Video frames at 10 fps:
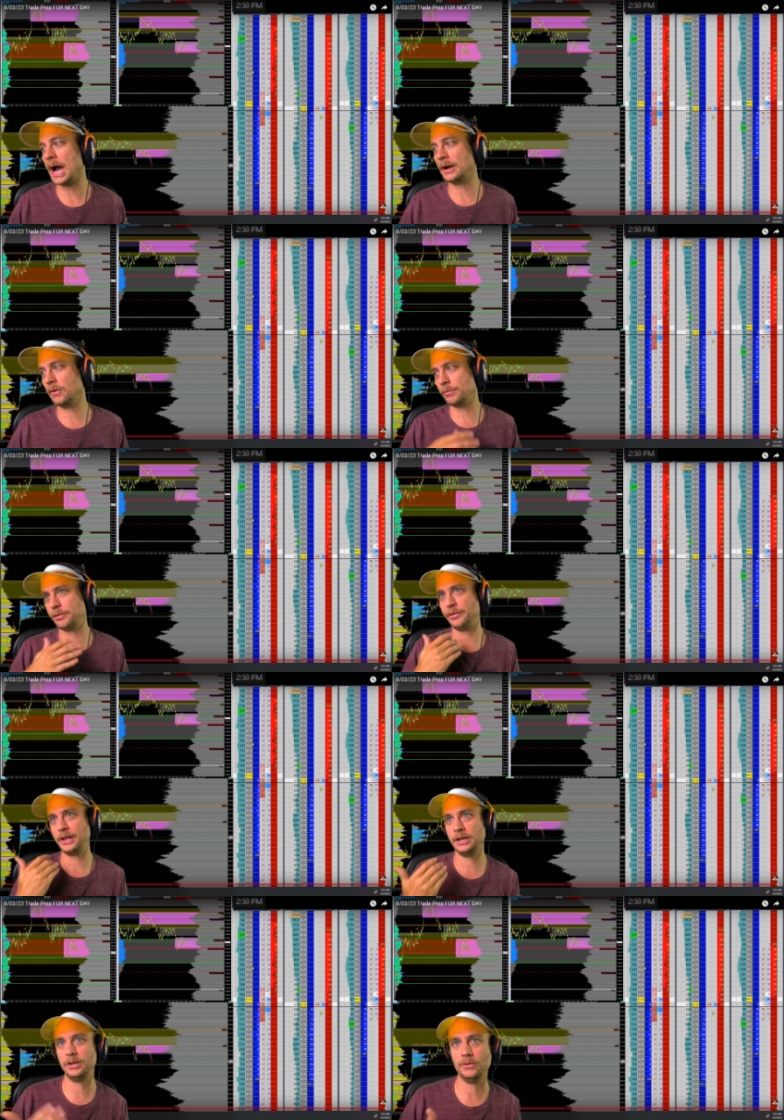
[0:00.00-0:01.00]
I don't
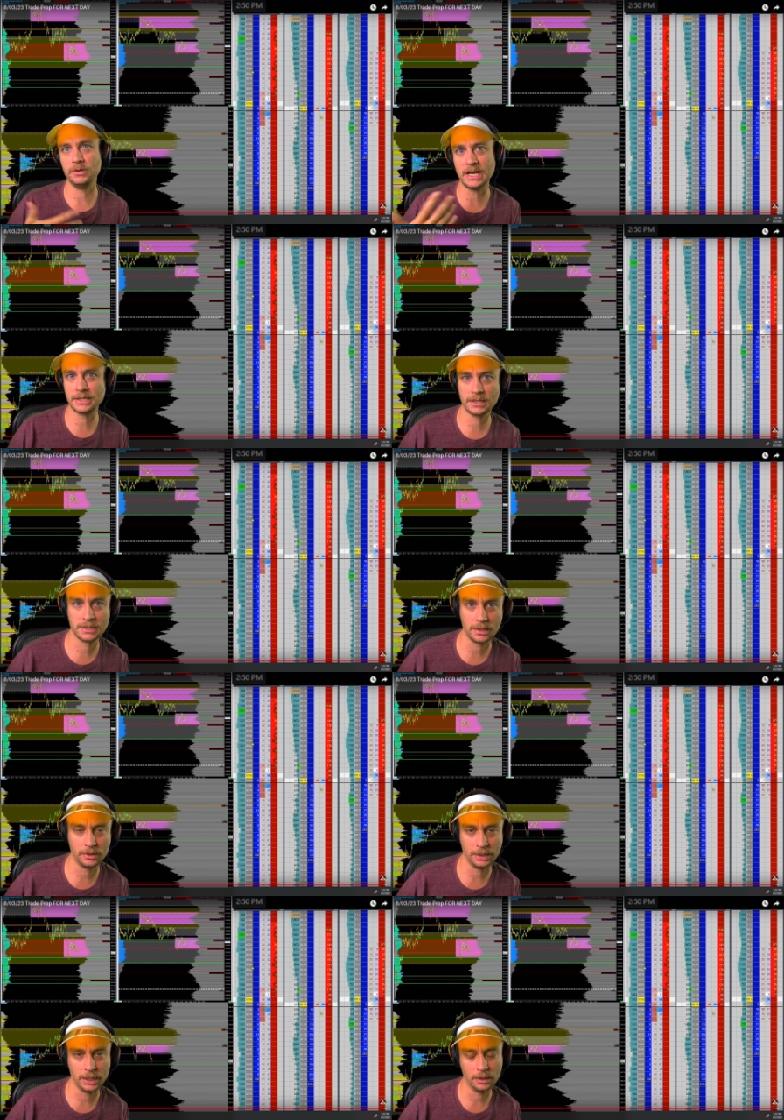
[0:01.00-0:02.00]
think you
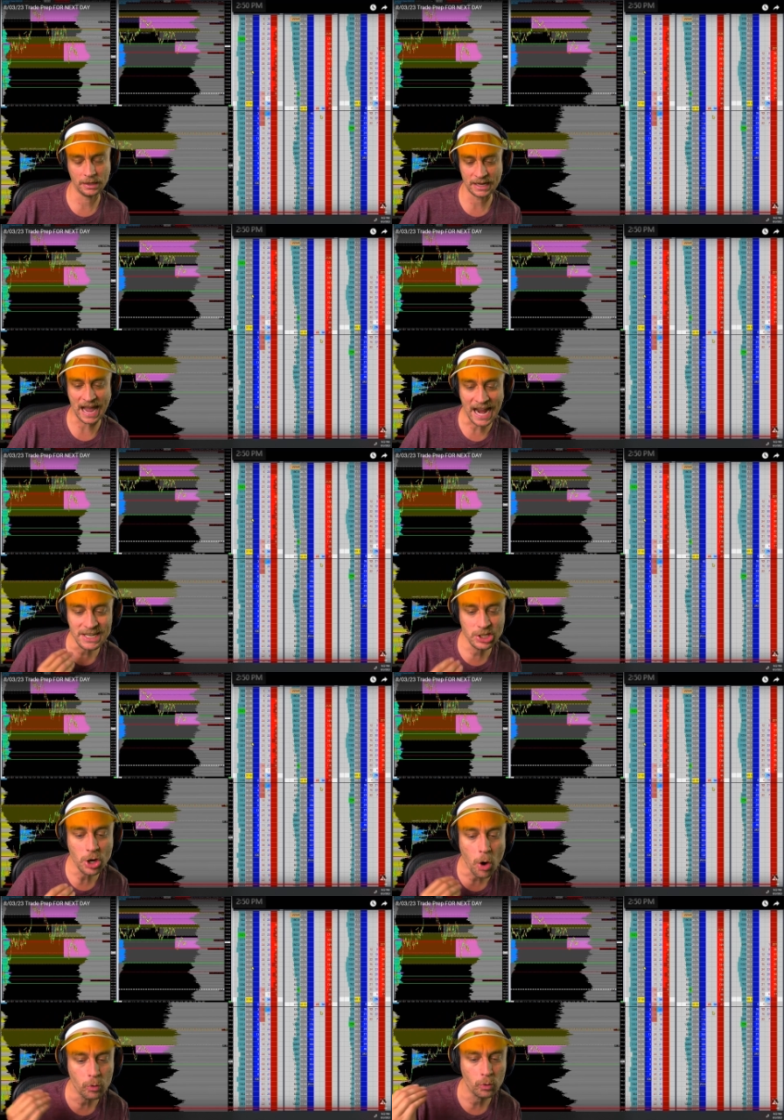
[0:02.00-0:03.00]
necessarily like I
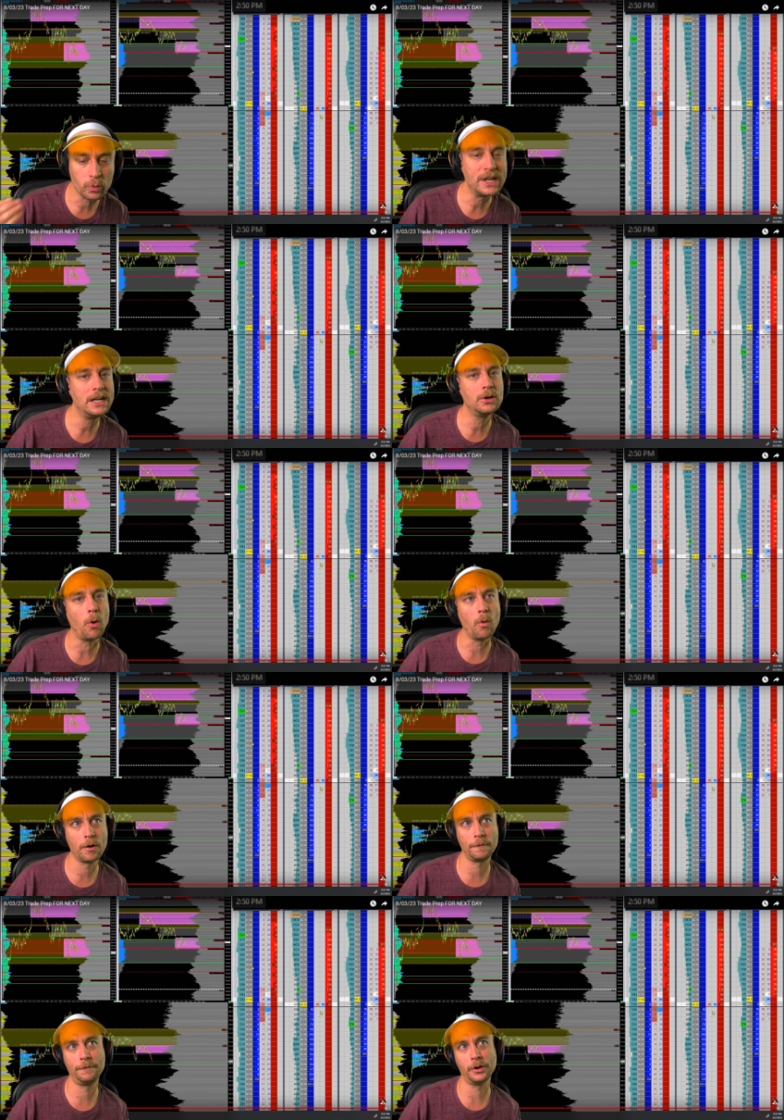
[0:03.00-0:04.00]
don't read
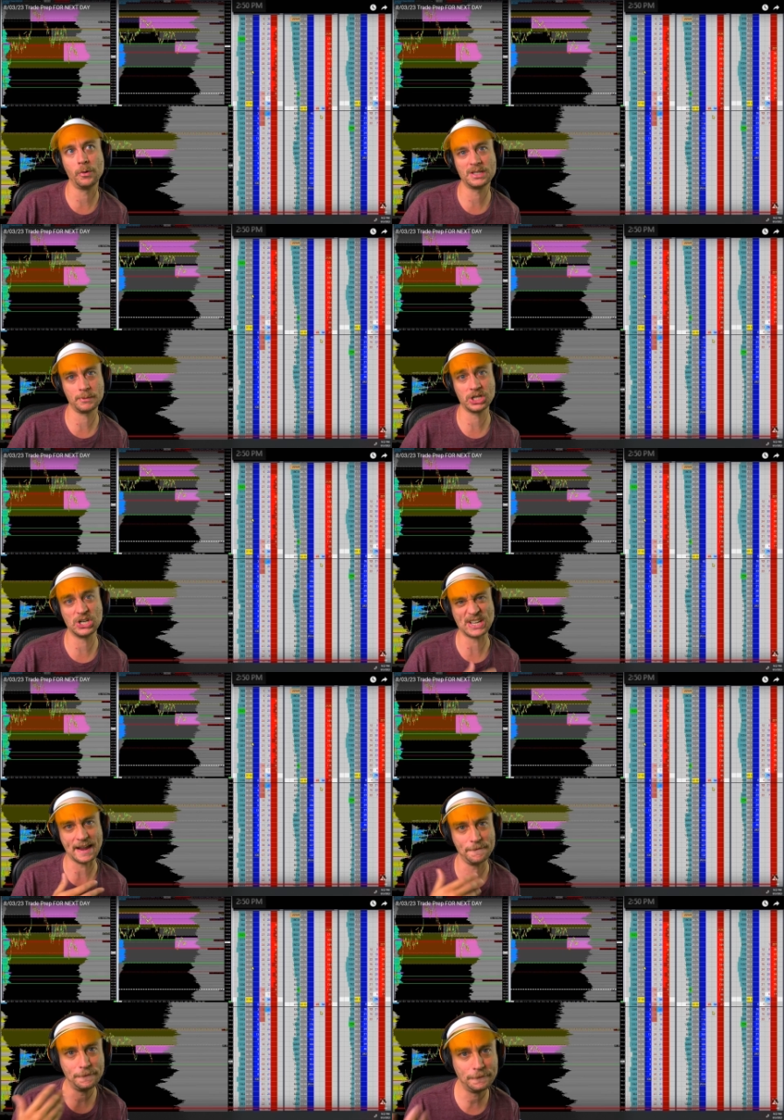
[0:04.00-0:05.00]
order flow as much as I
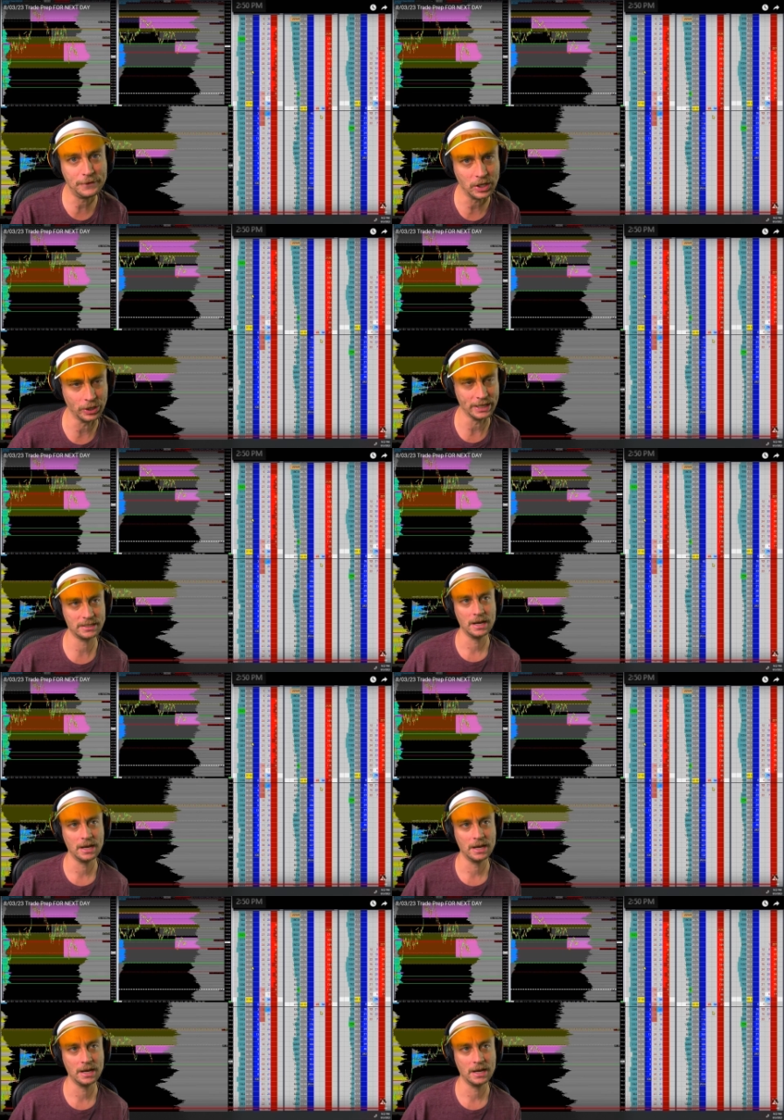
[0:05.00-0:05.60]
feel it.